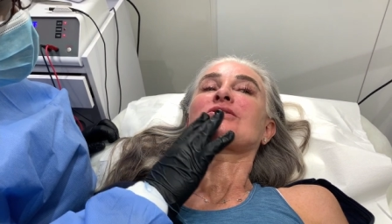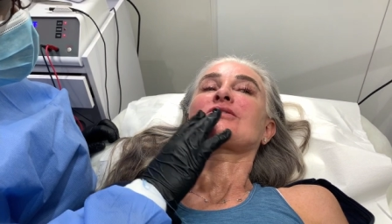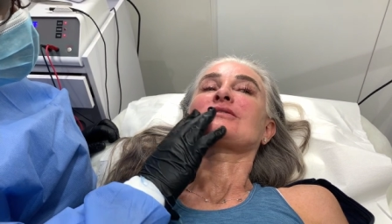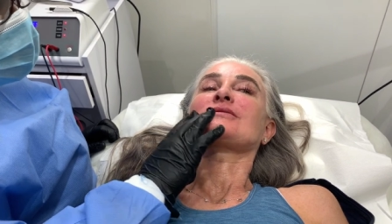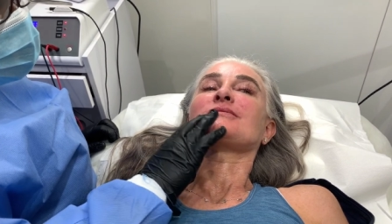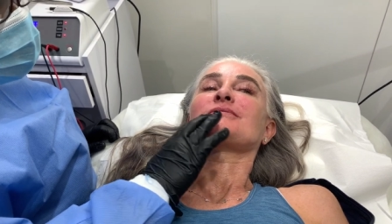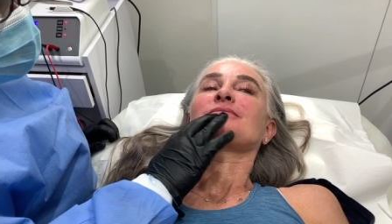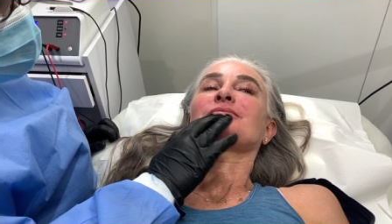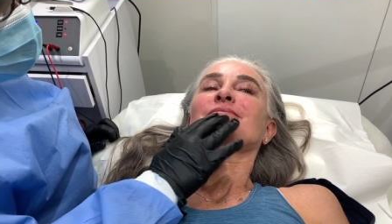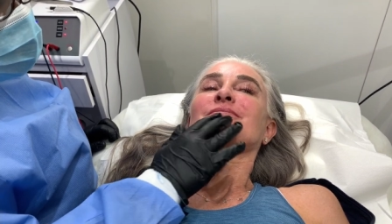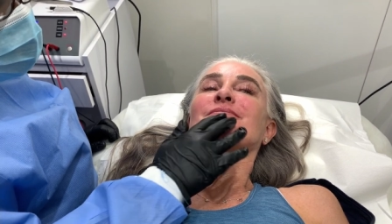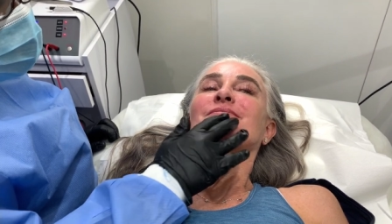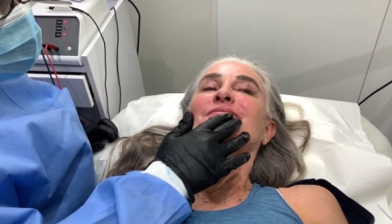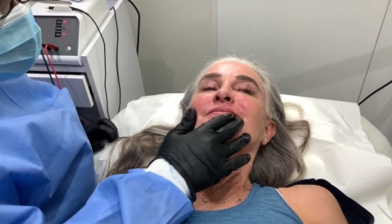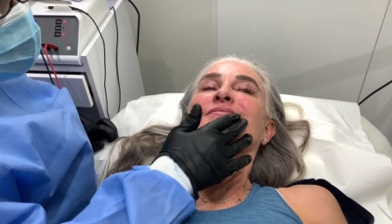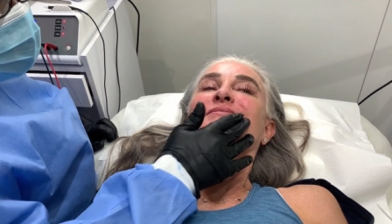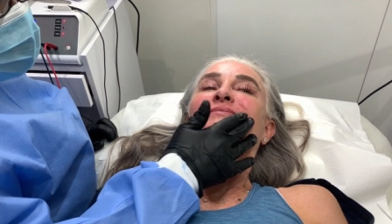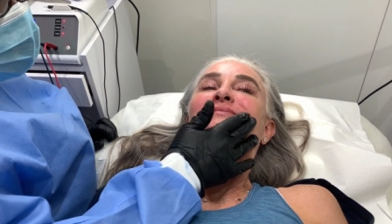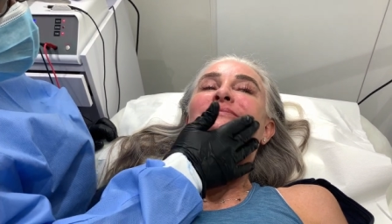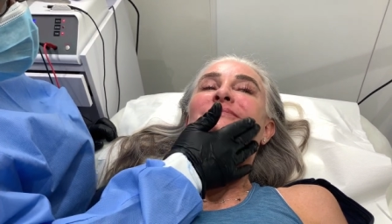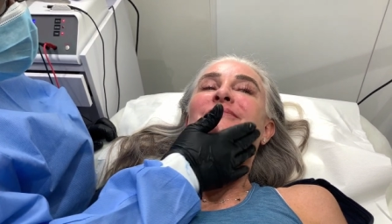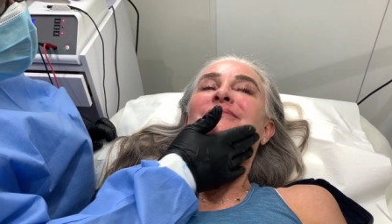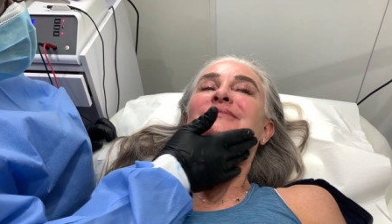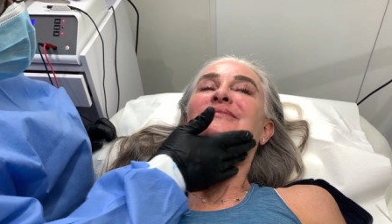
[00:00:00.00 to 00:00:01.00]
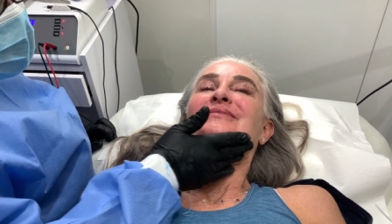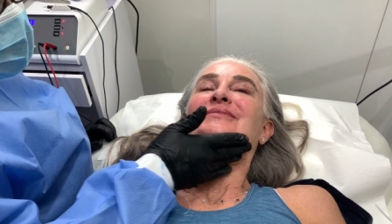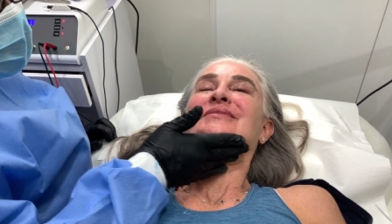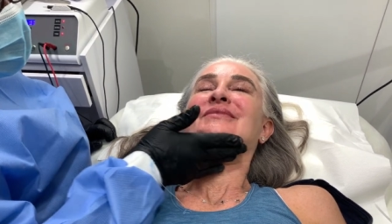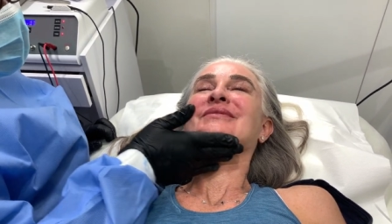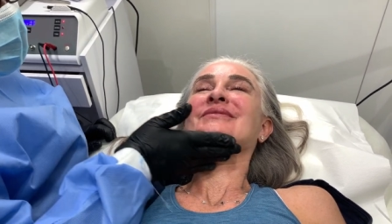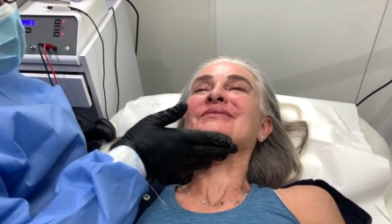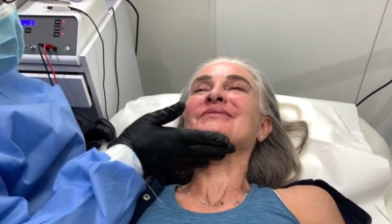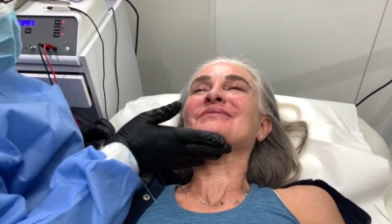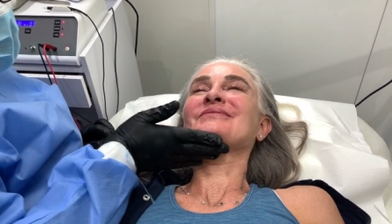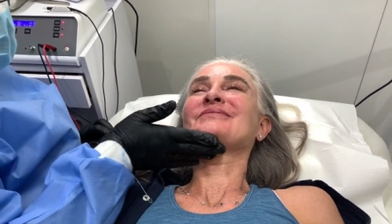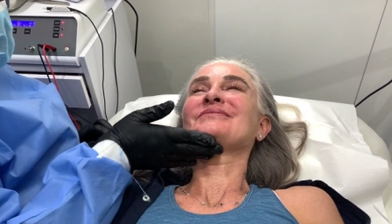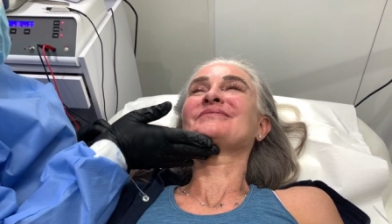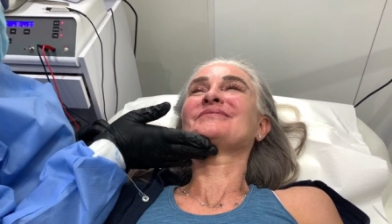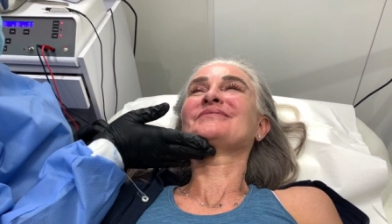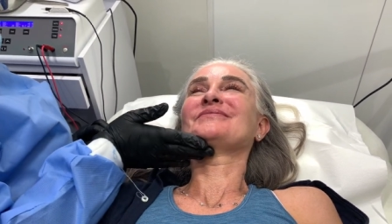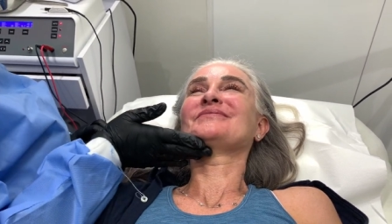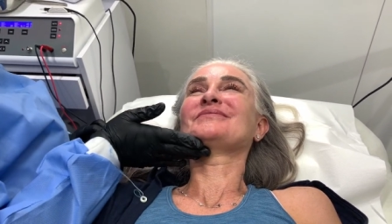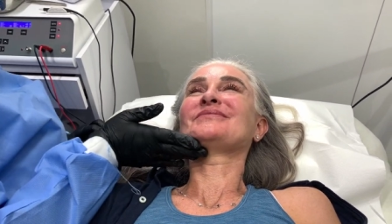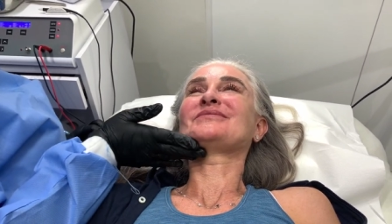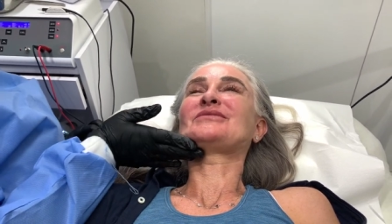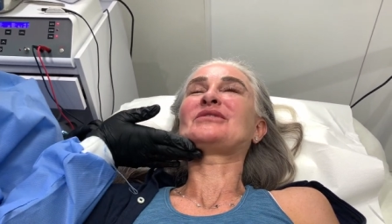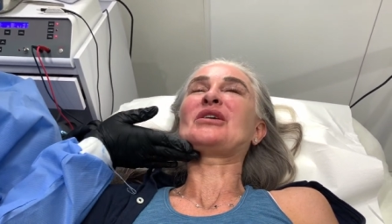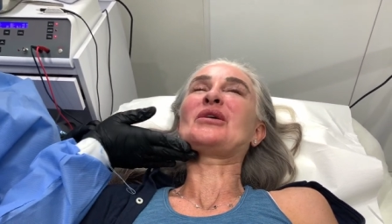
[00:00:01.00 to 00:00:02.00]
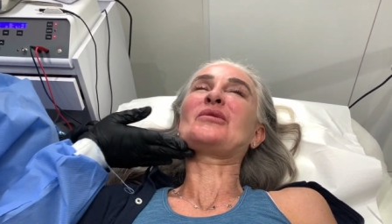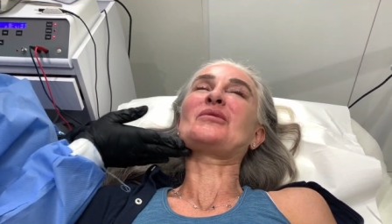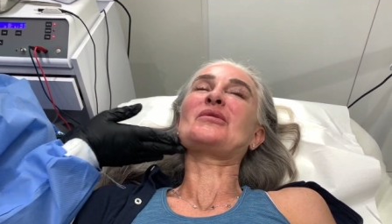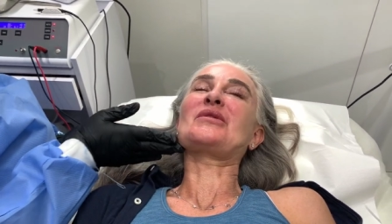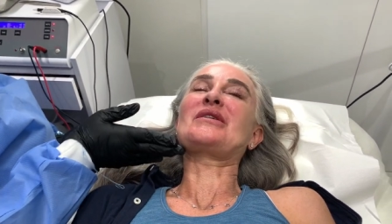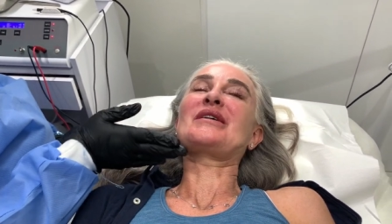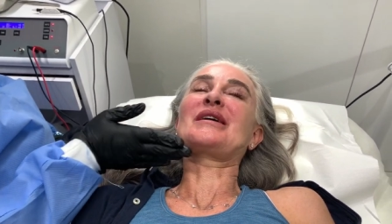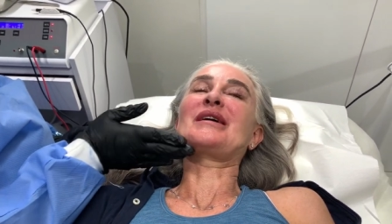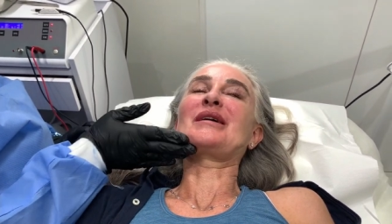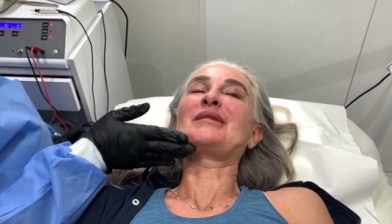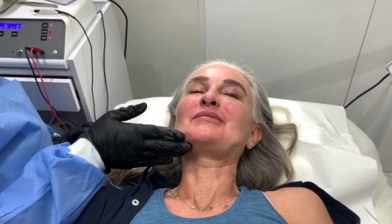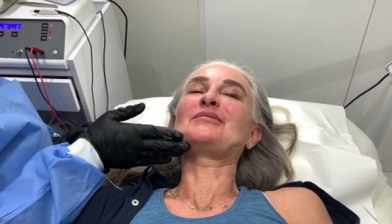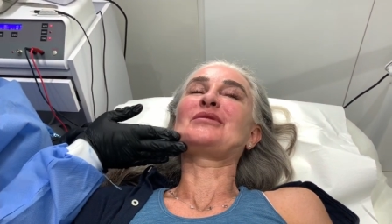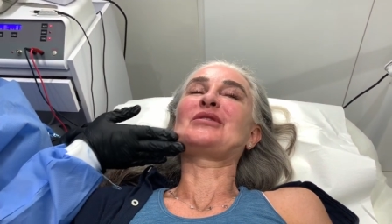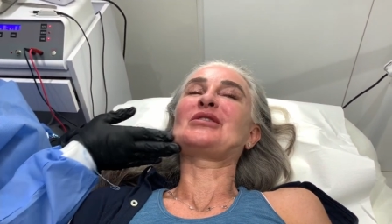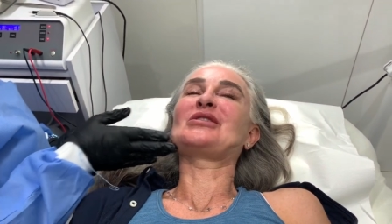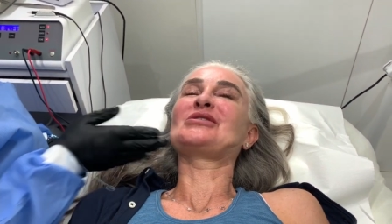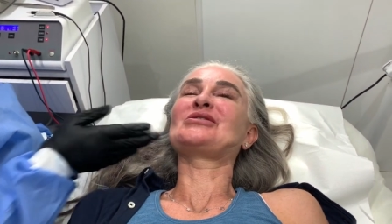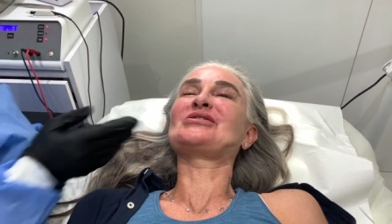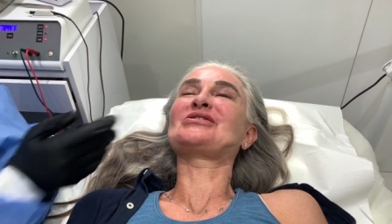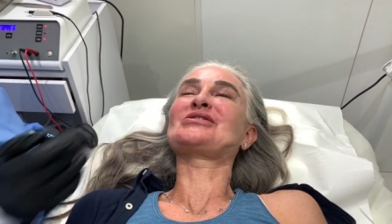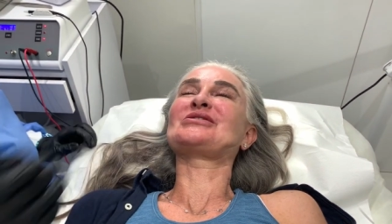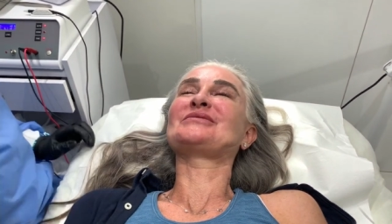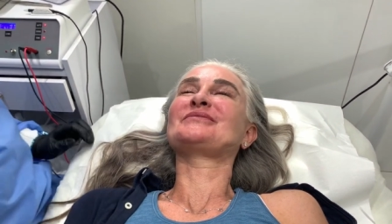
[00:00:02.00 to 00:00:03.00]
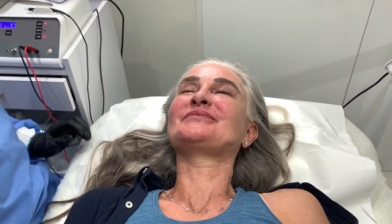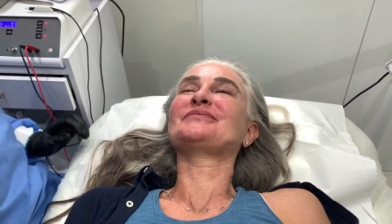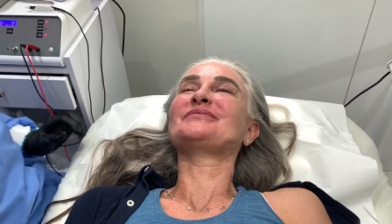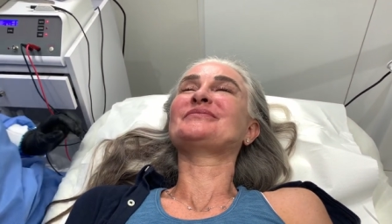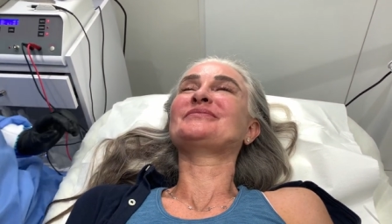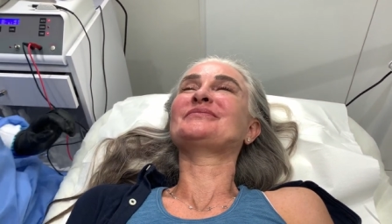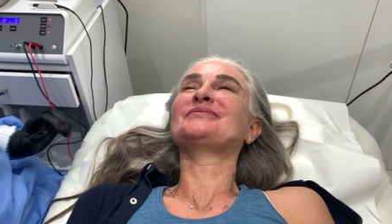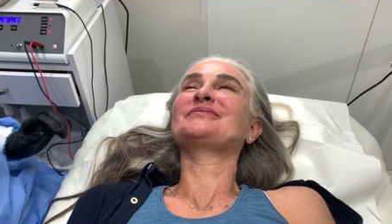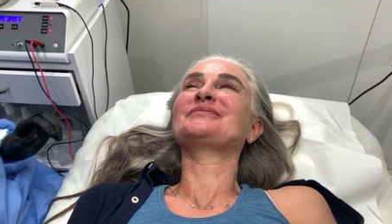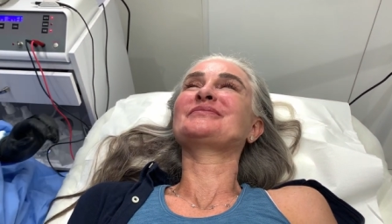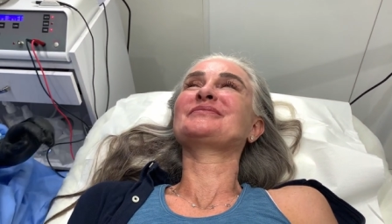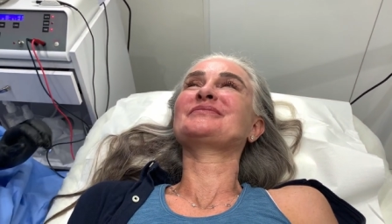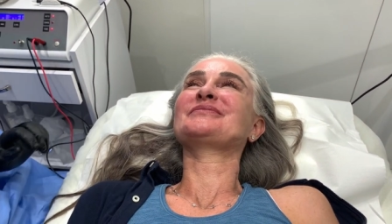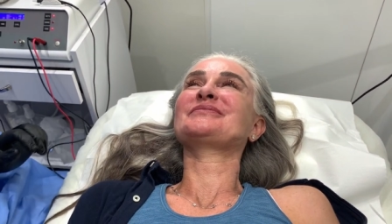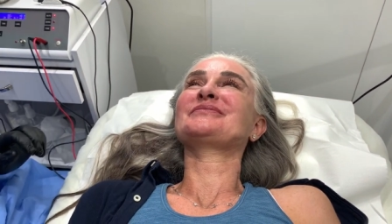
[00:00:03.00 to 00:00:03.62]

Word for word: Um, not really. Don't worry, I'm not.